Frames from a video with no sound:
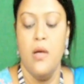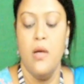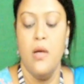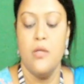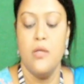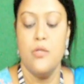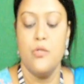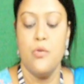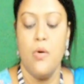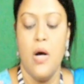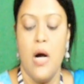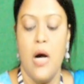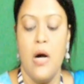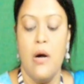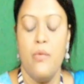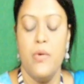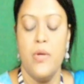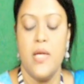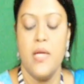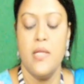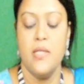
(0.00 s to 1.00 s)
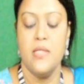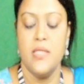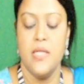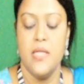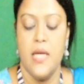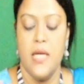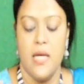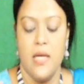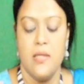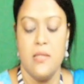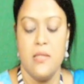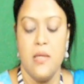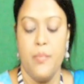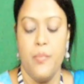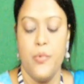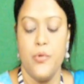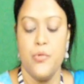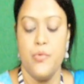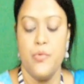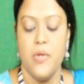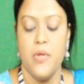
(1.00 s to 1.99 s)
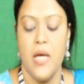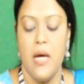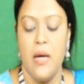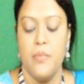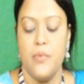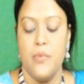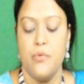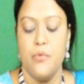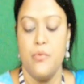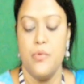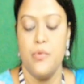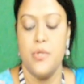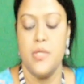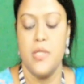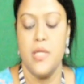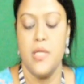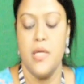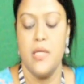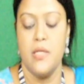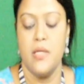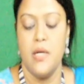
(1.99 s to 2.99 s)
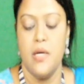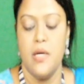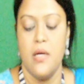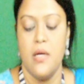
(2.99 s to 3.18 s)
So how we can check? Suppose we have two state